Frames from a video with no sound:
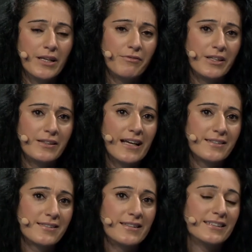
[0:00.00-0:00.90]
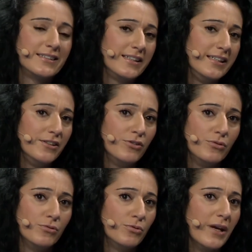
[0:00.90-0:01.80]
And I think that's the key
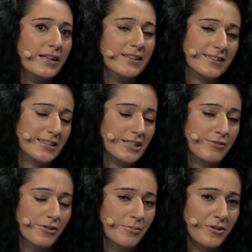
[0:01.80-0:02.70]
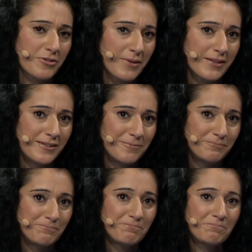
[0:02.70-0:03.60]
to any successful department.
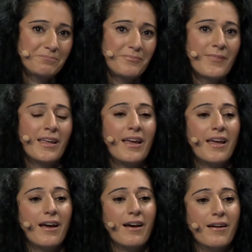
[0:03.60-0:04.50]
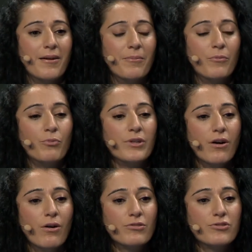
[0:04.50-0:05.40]
We
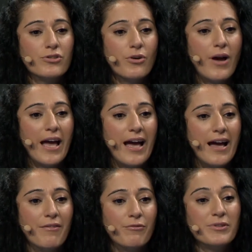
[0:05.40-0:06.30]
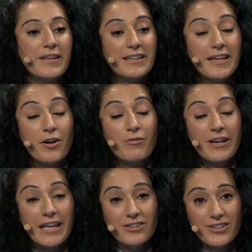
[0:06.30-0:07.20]
also we take care of
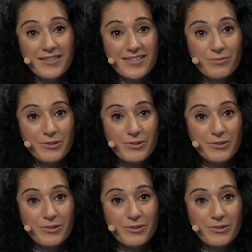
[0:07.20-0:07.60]
our agents,